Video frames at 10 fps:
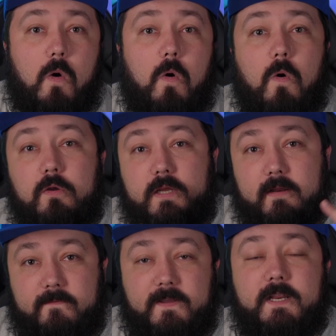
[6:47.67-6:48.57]
or
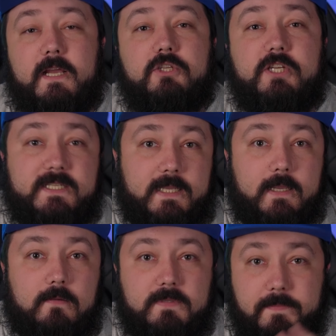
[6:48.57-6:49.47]
NVIDIA
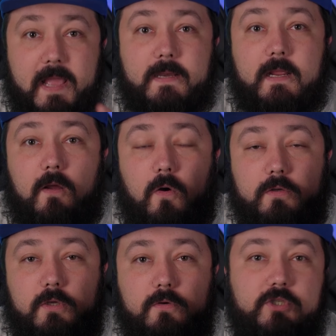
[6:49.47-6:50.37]
G-Sync, depending
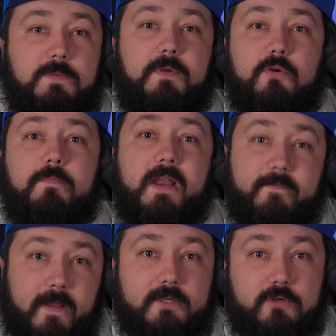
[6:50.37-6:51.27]
on your GPU
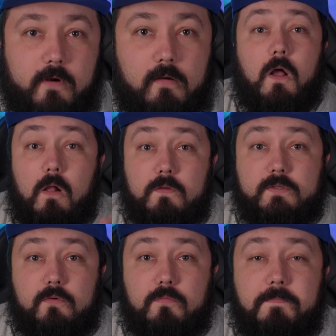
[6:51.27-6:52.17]
manufacturer.
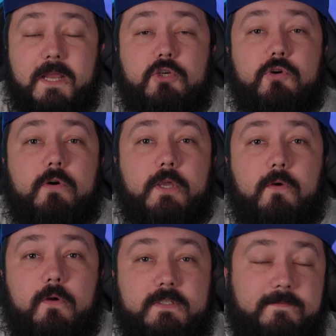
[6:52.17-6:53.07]
Also, make sure
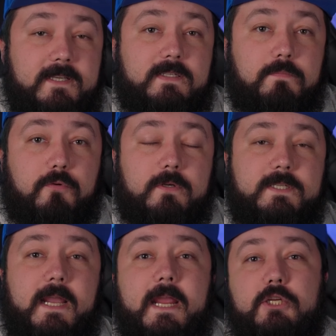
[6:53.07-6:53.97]
your TV
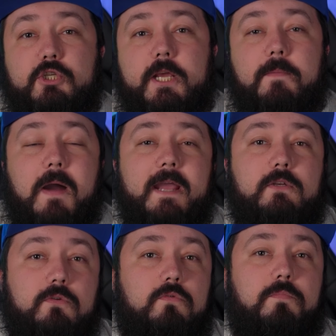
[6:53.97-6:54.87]
supports HDMI
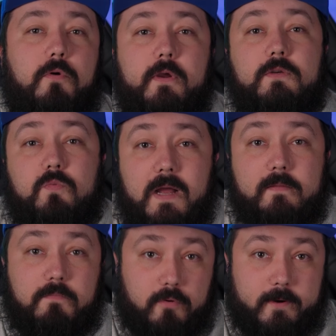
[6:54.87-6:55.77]

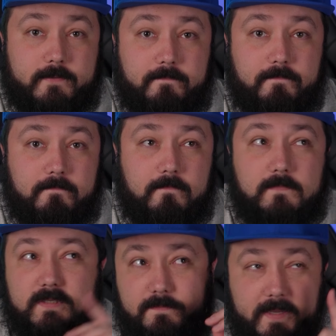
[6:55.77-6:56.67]
2.1 port.
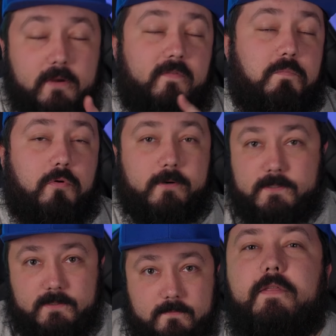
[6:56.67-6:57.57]
Speaking of
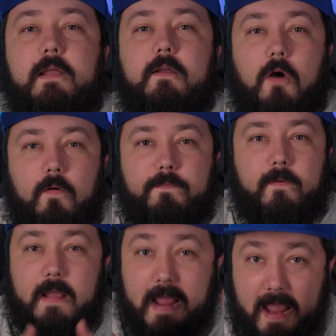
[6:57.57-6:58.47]
ports, think of
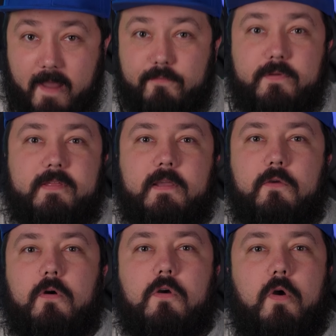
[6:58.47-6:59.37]
everything
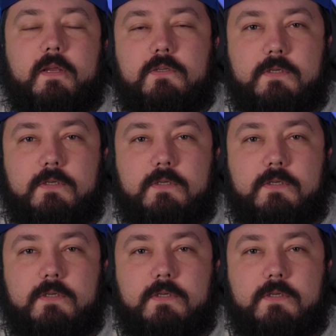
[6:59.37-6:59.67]
you are going to